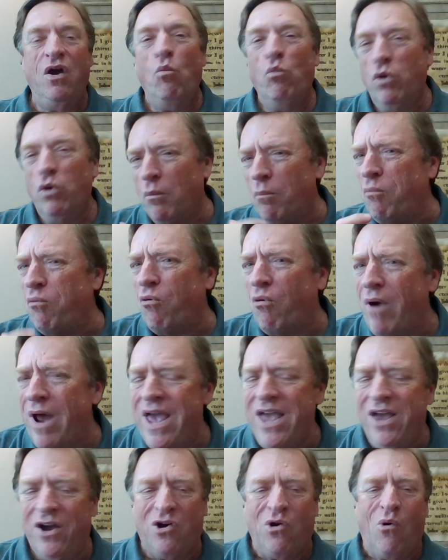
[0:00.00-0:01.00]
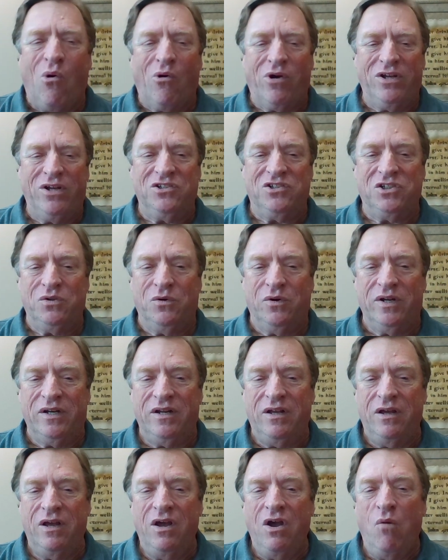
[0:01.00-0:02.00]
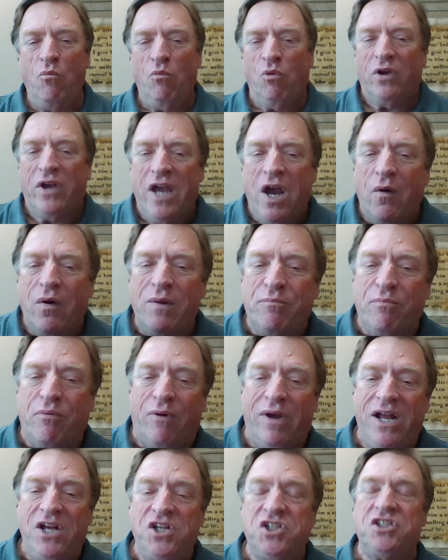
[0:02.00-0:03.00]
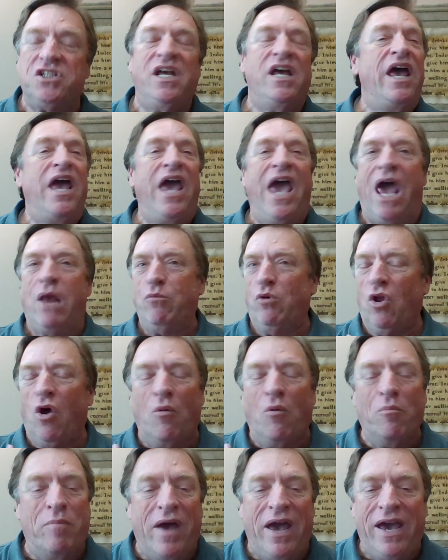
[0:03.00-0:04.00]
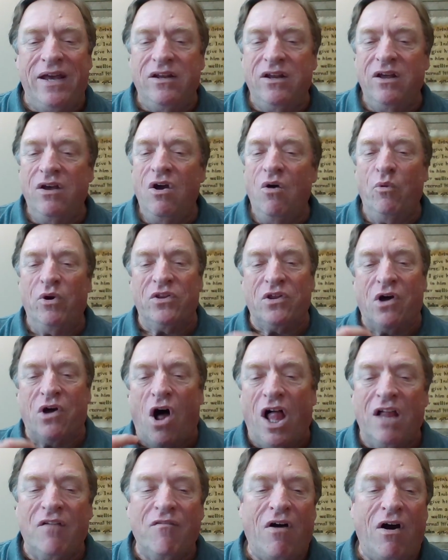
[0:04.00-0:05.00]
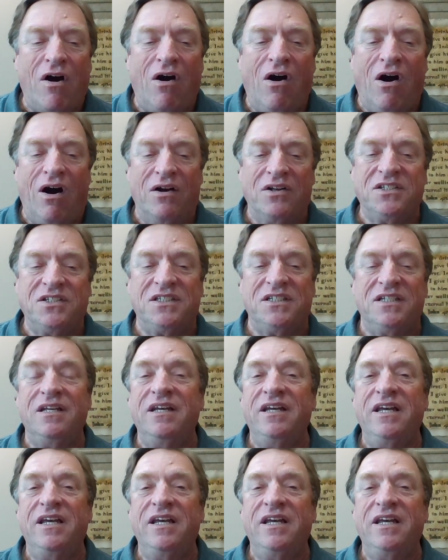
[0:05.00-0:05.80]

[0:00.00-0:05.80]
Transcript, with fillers: We'll pray according to it. We'll hear it preached and we'll obey it with all of our hearts.